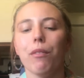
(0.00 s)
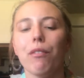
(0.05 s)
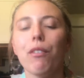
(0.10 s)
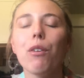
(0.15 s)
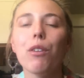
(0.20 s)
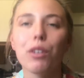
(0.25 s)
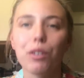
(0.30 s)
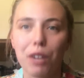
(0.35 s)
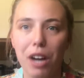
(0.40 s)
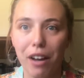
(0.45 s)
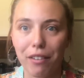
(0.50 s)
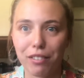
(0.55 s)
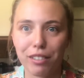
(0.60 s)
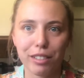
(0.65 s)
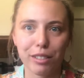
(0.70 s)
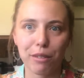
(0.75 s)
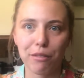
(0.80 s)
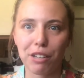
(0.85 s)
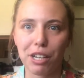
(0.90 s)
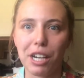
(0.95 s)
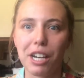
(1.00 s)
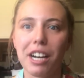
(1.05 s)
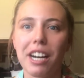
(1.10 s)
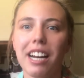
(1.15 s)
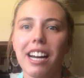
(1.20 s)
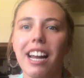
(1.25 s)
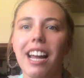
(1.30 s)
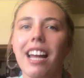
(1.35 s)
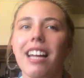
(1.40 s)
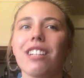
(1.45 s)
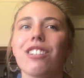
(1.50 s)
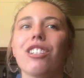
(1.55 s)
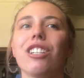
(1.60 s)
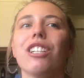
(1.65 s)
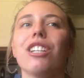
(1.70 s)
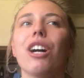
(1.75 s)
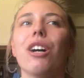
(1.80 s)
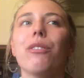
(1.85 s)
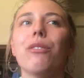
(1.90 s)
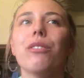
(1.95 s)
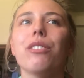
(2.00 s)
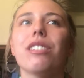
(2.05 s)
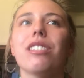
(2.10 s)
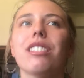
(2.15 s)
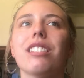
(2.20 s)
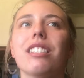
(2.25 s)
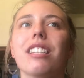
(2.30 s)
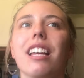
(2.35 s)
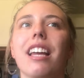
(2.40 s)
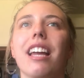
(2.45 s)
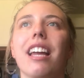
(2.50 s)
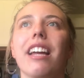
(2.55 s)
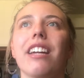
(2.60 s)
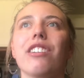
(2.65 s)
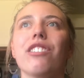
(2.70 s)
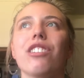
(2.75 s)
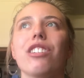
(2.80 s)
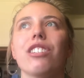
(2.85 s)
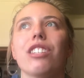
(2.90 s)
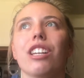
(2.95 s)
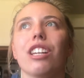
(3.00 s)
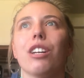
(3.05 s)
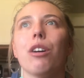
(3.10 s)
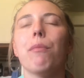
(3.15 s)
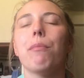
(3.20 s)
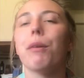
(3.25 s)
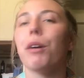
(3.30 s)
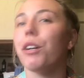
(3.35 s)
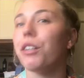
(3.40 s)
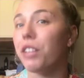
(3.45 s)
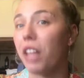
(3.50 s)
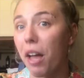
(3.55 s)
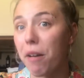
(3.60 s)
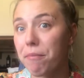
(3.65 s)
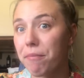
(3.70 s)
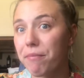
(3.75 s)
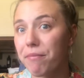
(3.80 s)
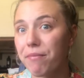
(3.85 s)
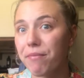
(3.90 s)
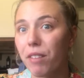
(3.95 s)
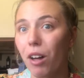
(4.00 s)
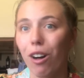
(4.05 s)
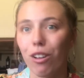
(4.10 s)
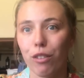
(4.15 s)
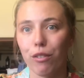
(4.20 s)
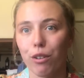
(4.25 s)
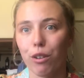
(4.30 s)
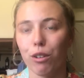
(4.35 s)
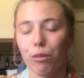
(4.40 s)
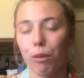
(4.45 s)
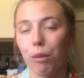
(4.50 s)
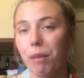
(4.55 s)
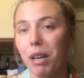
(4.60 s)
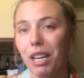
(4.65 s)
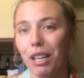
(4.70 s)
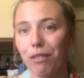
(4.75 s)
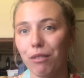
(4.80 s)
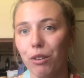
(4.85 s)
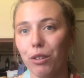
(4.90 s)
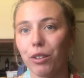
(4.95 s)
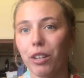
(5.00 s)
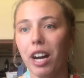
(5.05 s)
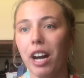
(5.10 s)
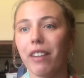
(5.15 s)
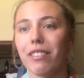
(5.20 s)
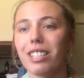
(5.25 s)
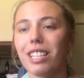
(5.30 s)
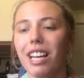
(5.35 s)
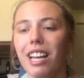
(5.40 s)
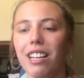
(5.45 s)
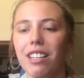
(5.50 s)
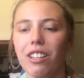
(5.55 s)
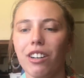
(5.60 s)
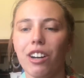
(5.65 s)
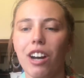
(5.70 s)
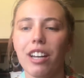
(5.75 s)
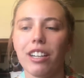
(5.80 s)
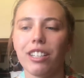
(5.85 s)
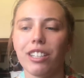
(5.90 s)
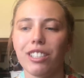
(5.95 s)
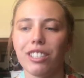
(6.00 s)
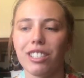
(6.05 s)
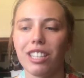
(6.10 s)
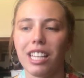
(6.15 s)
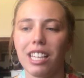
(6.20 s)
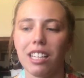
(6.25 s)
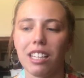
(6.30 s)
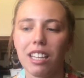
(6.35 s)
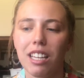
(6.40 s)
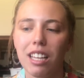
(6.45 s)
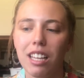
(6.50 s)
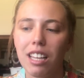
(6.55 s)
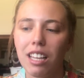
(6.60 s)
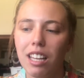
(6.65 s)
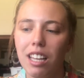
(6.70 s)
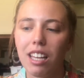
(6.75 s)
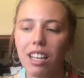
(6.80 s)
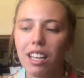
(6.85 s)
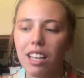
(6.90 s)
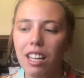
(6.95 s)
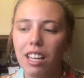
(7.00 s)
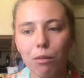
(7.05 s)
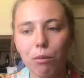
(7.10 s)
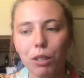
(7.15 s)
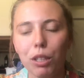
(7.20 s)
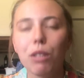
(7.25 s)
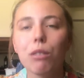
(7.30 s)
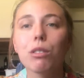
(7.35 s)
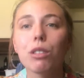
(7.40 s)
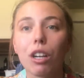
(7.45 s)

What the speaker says: photographs disappear, and she goes and she's gonna go burn them, all of her remaining photographs, and her editor's like, when you